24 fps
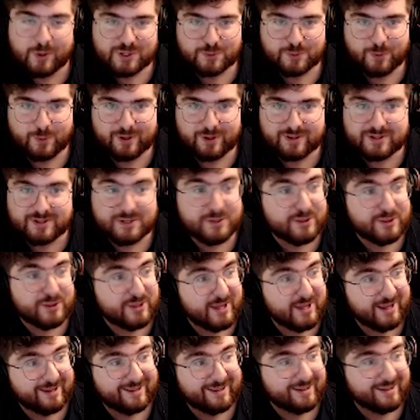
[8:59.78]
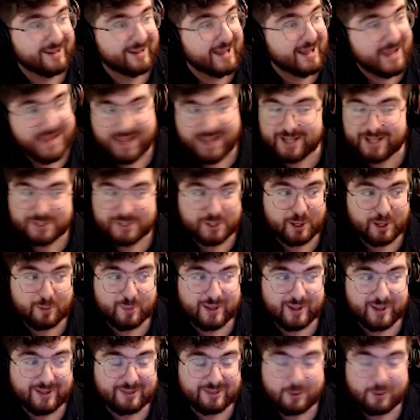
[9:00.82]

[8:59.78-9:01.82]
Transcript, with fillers: one do you think is gonna be the